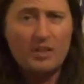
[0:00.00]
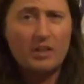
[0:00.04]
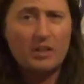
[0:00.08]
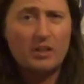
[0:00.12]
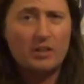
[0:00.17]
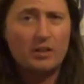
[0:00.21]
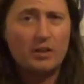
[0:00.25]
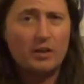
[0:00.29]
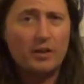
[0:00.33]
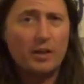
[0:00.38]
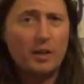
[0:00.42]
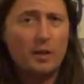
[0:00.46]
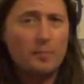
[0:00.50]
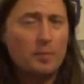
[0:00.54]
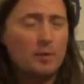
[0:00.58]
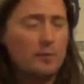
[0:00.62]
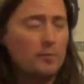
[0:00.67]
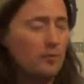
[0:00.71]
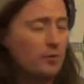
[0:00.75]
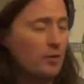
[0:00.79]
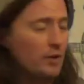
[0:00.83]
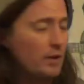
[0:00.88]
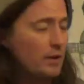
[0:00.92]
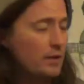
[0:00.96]
Get all that
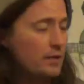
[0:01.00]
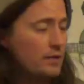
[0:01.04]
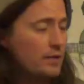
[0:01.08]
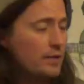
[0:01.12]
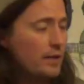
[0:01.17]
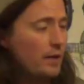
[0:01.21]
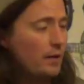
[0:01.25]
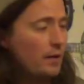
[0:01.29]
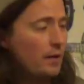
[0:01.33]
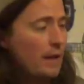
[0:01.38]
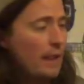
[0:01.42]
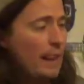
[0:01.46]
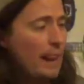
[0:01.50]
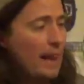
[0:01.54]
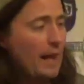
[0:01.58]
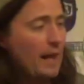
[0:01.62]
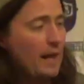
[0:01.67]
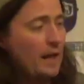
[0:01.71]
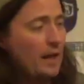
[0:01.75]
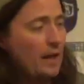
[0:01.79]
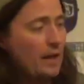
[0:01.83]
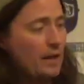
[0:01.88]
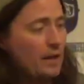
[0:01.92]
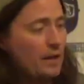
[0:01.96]
memorized. Now,
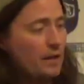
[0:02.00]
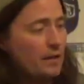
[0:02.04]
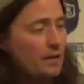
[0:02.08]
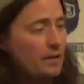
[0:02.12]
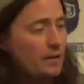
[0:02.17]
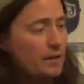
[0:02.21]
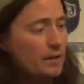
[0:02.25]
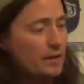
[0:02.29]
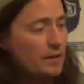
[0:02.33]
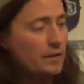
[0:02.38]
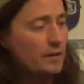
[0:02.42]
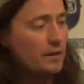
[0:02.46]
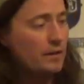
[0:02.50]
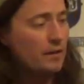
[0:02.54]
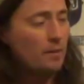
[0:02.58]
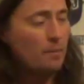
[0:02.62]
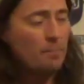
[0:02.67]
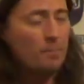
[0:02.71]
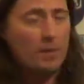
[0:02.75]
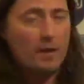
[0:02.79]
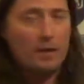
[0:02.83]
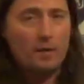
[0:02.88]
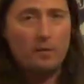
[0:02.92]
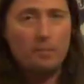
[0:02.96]
the
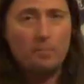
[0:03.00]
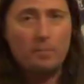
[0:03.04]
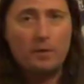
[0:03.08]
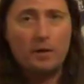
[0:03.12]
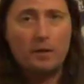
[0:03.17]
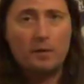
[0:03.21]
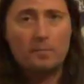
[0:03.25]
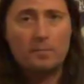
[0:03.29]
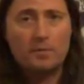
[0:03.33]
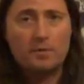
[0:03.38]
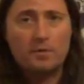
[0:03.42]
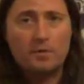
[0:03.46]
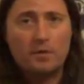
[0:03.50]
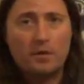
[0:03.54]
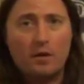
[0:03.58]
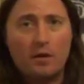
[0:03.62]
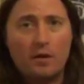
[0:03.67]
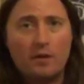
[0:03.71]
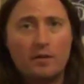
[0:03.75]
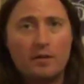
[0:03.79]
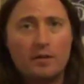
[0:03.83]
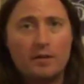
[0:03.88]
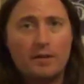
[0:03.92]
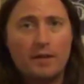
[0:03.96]
metal bumps
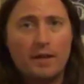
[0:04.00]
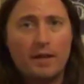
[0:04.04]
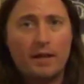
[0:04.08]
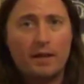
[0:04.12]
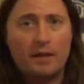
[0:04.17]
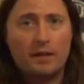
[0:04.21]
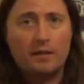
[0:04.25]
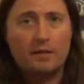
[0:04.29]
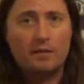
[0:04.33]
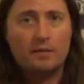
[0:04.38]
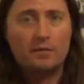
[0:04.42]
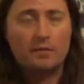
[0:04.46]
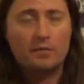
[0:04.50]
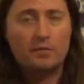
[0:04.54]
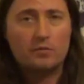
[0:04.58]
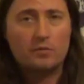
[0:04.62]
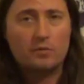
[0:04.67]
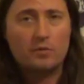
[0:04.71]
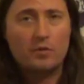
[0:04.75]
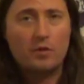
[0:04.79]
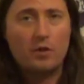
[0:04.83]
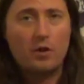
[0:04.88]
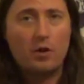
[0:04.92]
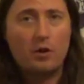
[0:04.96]
on the neck, those
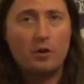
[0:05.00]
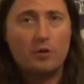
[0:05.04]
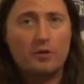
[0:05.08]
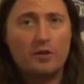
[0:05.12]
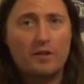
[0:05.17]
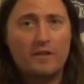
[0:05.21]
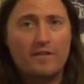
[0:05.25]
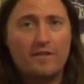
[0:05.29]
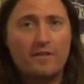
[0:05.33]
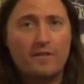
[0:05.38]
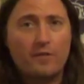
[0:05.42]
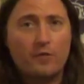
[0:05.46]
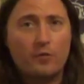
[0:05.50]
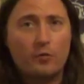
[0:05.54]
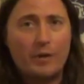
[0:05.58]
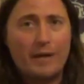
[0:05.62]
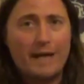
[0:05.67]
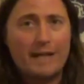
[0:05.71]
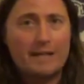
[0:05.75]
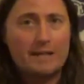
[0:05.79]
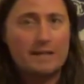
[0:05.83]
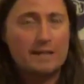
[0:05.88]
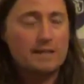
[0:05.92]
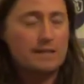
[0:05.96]
are called
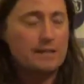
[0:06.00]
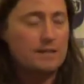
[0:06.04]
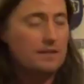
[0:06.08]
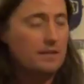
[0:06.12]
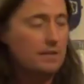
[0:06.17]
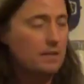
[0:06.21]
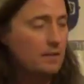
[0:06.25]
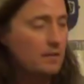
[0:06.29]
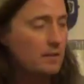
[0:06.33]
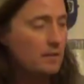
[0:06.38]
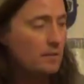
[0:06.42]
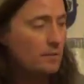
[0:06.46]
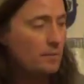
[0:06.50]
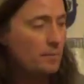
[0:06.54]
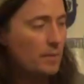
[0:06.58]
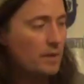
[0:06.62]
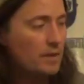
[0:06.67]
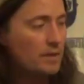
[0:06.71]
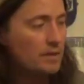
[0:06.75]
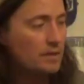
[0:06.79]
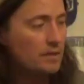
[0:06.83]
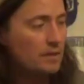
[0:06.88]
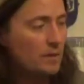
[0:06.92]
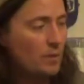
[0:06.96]
frets.
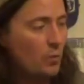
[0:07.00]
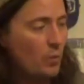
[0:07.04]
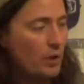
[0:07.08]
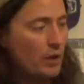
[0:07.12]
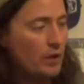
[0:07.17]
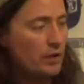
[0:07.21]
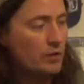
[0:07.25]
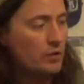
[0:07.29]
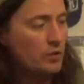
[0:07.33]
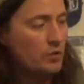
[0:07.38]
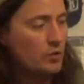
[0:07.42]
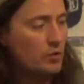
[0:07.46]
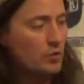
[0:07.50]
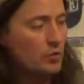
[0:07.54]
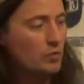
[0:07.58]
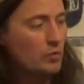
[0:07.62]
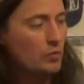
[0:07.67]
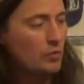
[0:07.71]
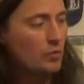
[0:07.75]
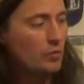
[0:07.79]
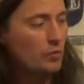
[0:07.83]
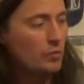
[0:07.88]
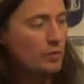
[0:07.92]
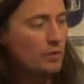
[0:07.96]
Basically 1,
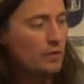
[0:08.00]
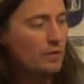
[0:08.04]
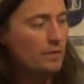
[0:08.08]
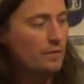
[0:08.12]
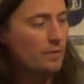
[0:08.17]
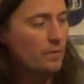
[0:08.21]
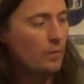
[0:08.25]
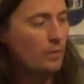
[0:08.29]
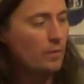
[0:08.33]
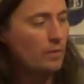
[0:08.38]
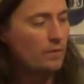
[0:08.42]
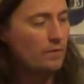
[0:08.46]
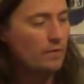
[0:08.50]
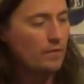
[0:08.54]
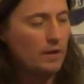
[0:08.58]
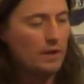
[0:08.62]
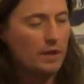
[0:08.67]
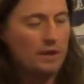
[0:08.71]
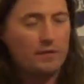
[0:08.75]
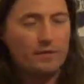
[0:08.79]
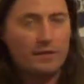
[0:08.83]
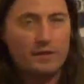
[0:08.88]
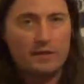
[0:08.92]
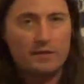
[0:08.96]
2, 3, 4,
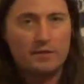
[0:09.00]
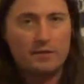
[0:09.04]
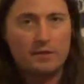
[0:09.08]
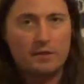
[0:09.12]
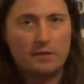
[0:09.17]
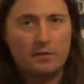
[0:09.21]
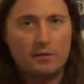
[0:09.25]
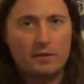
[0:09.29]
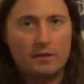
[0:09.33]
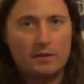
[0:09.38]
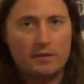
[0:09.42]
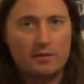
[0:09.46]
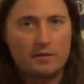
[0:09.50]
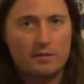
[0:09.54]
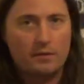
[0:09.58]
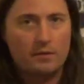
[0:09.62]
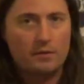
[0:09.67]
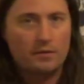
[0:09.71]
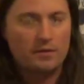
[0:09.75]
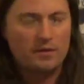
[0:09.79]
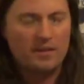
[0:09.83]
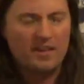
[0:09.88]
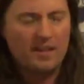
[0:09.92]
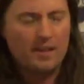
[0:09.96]
5, etc.,
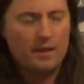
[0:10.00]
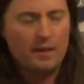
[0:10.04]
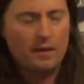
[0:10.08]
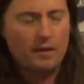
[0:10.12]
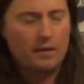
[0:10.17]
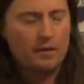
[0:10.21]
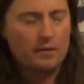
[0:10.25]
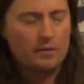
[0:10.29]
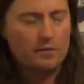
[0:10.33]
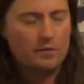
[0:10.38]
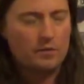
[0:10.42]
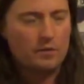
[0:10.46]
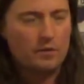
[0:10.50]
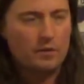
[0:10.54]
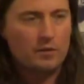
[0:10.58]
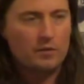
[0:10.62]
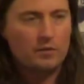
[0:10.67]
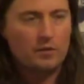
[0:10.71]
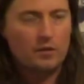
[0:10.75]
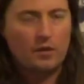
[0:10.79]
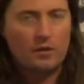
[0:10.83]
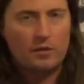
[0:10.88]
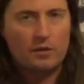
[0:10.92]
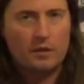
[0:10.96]
etc. Certain
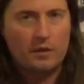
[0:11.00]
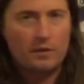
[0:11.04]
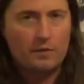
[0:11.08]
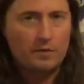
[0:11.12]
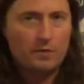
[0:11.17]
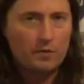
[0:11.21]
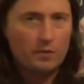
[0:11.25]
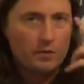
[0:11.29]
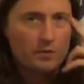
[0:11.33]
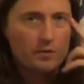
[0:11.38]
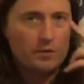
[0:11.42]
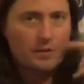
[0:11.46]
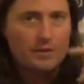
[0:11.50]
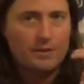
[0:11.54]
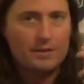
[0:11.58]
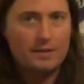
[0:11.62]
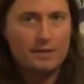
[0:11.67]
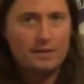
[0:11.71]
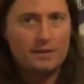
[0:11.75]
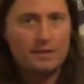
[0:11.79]
guitars have certain